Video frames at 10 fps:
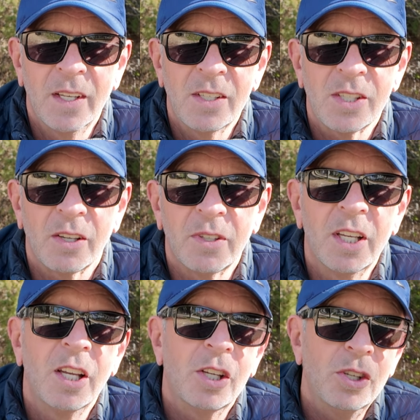So
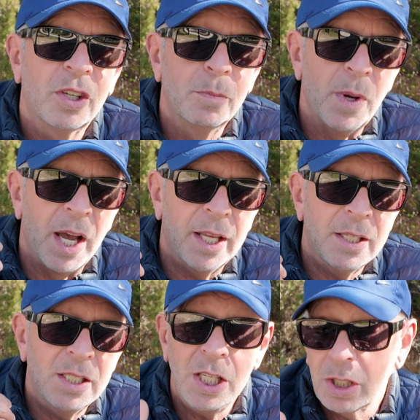you can buy
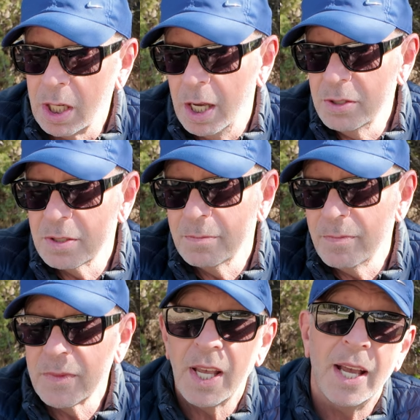decent clothes
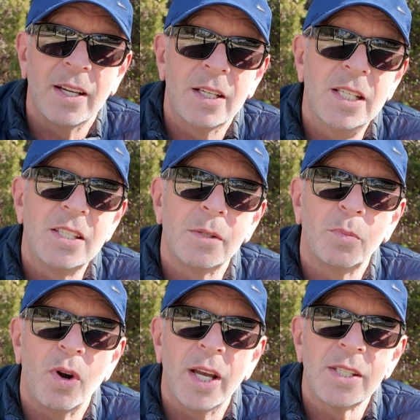at a decent
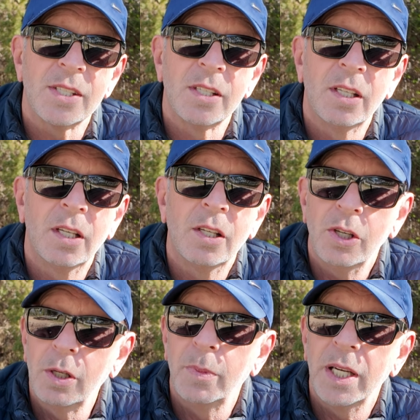price.
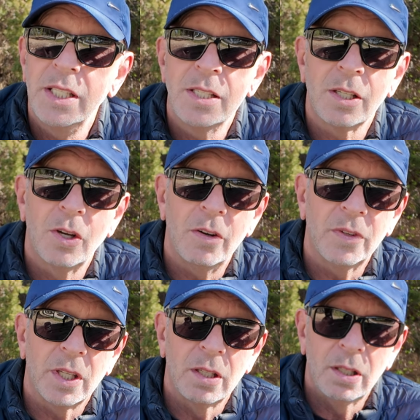You can buy decent
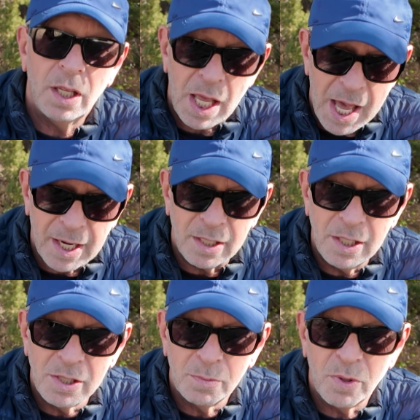coffee at a
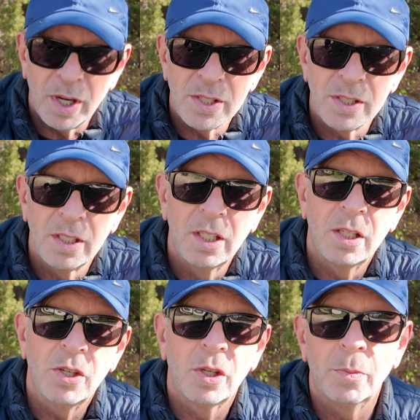decent price.
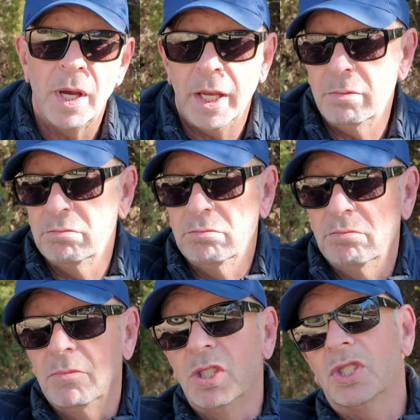You can buy
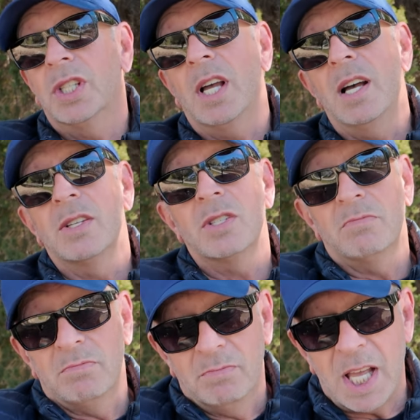cigars
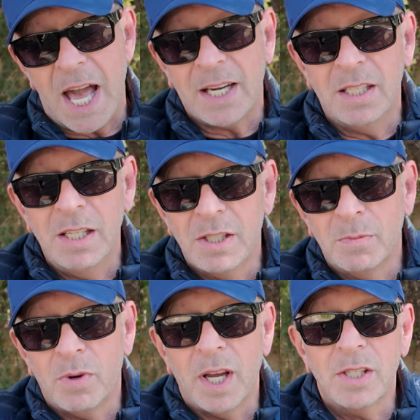at a
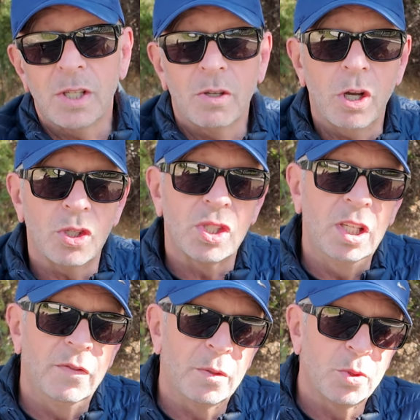decent price. So cost of
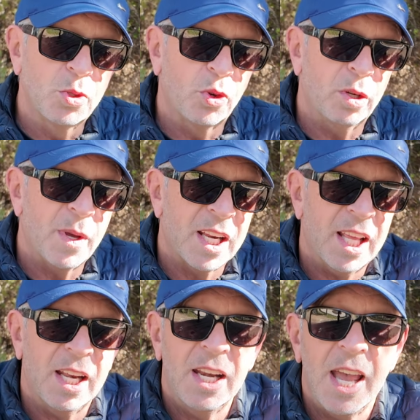living we're talking about
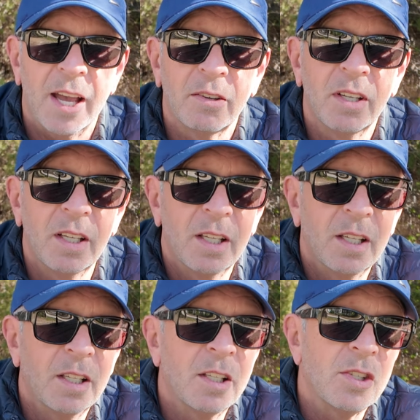again now.
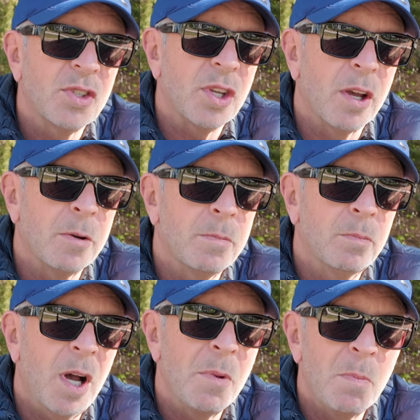So,
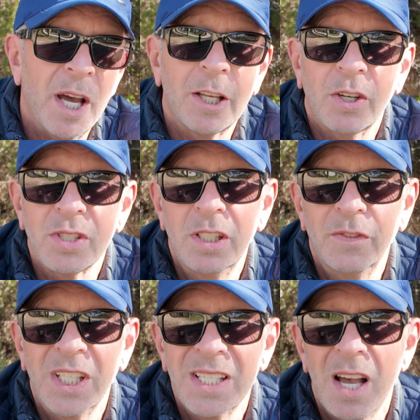I mean, my cost of
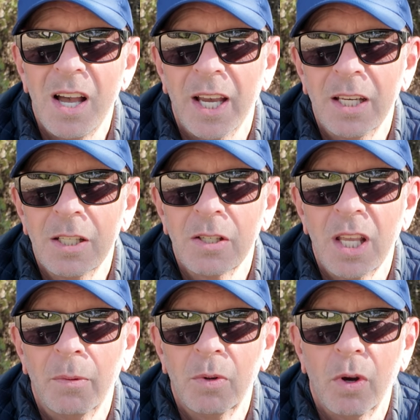living is high, don't
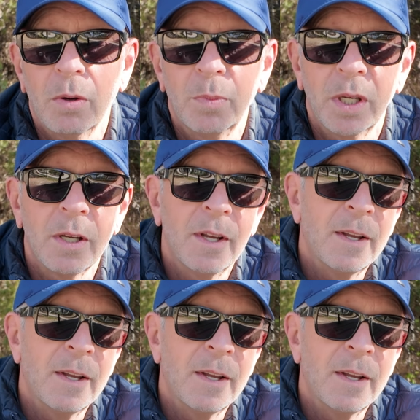get me wrong, but